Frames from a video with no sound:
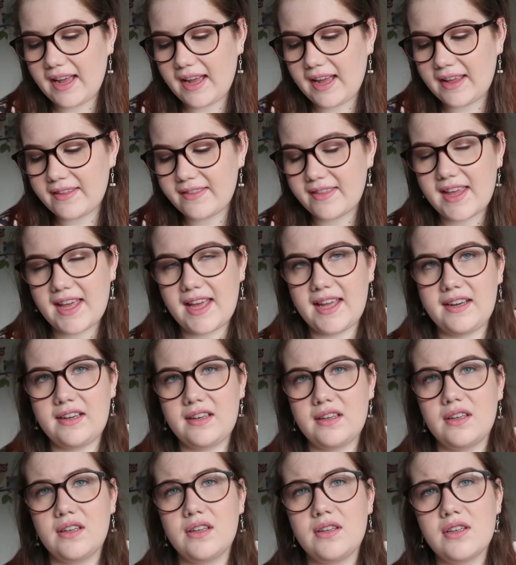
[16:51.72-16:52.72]
And
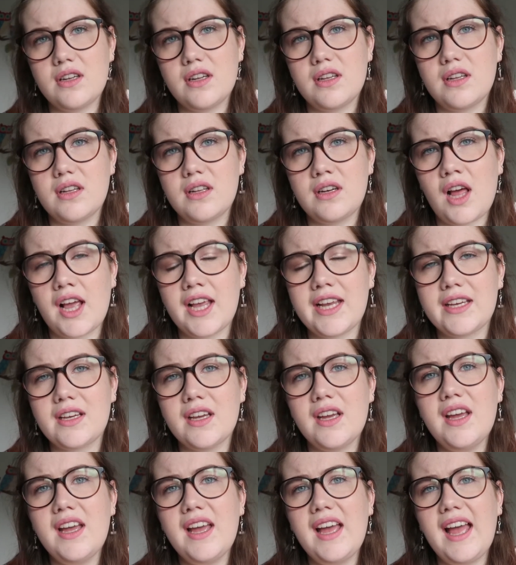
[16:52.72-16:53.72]
then, like,
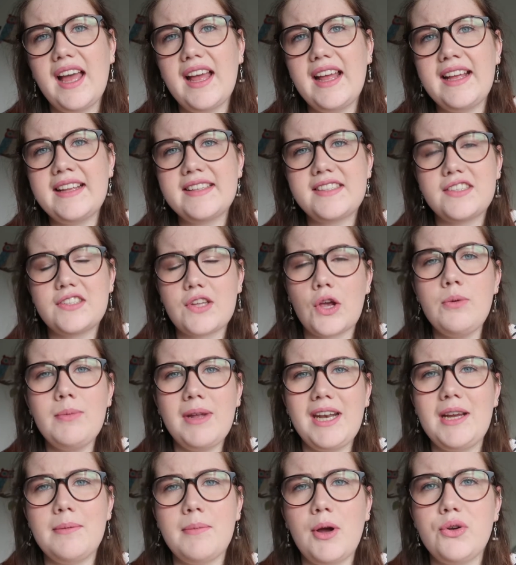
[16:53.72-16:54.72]
it's so
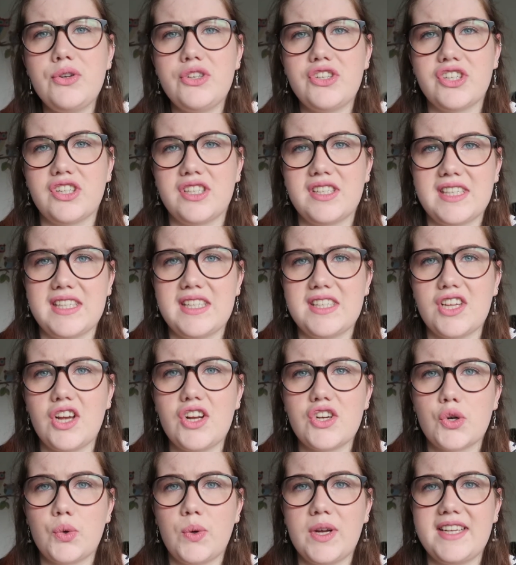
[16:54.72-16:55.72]
many emotions in
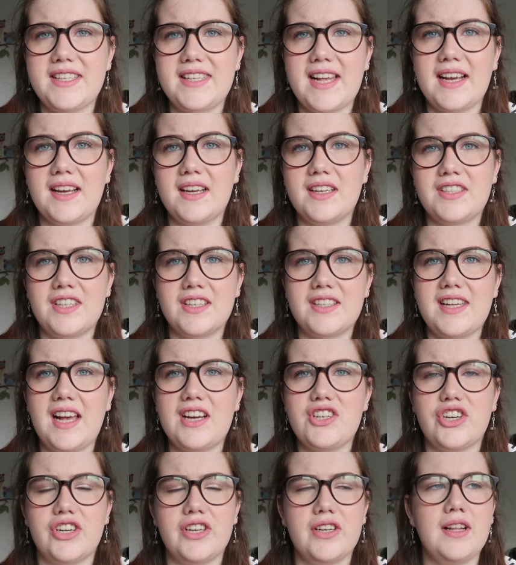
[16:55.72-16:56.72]
such quick
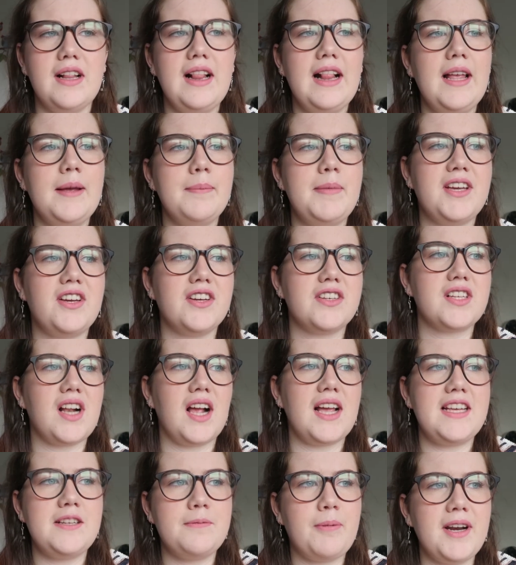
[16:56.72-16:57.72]
succession because,
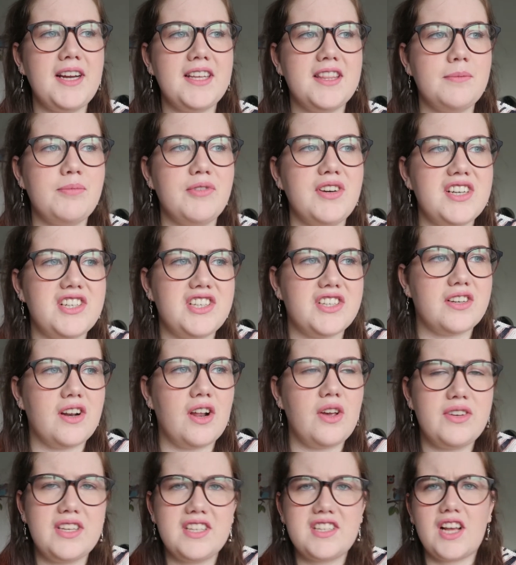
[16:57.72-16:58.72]
like, he's breaking the bridge and
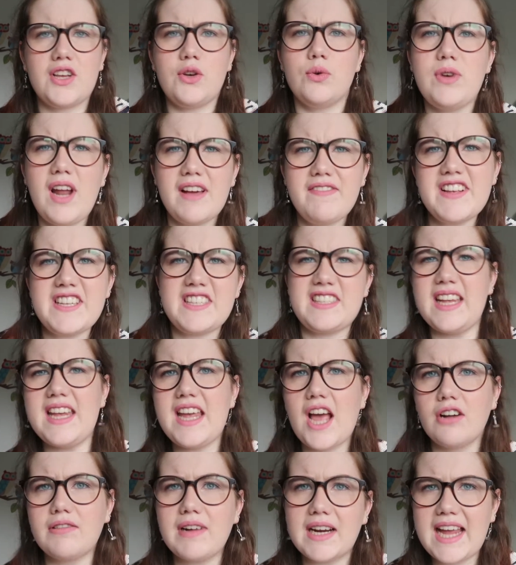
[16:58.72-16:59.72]
Loki's like, you'll never see
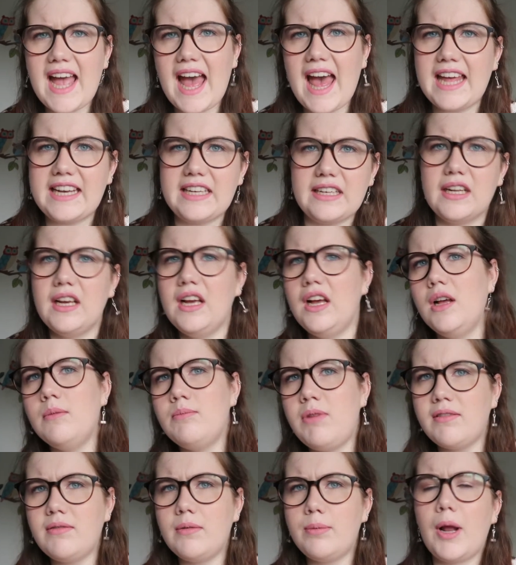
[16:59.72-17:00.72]
her again,
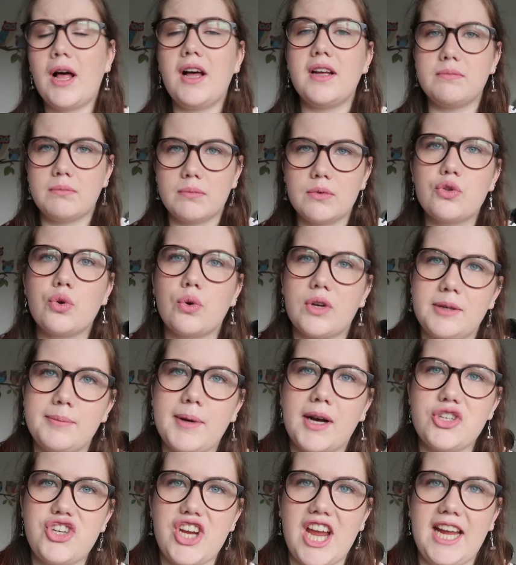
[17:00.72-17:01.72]
blah blah blah, talking
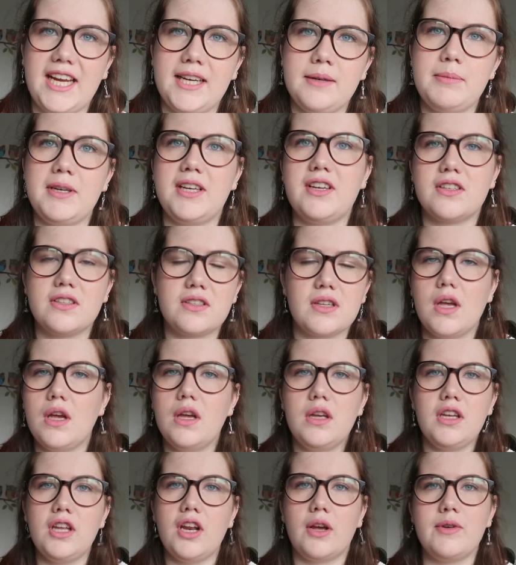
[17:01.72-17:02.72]
about Jane because,
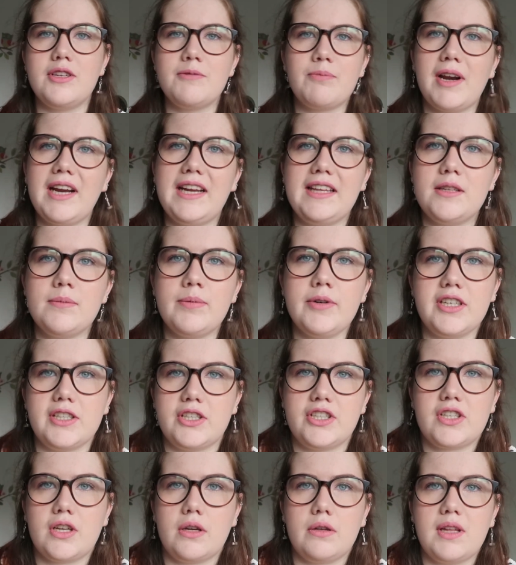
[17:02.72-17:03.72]
you know, he's breaking the
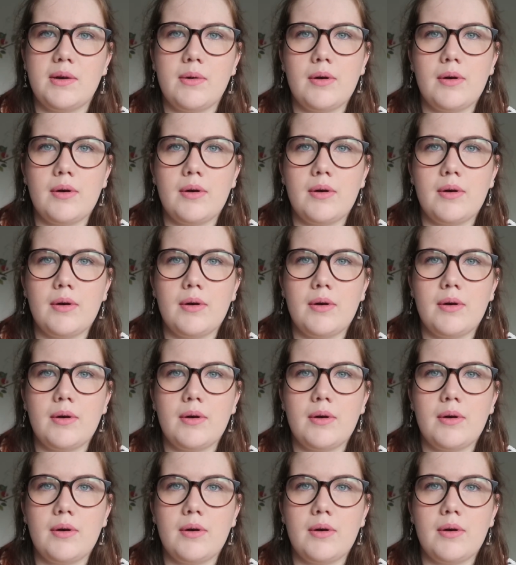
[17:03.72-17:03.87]
bridge so they